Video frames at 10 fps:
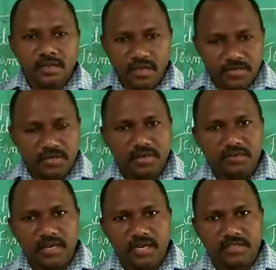I should give
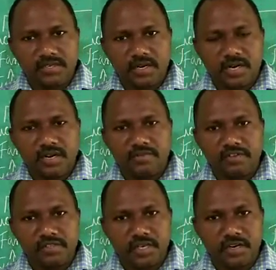the answer, and if
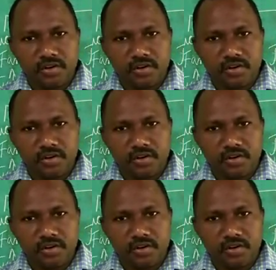you say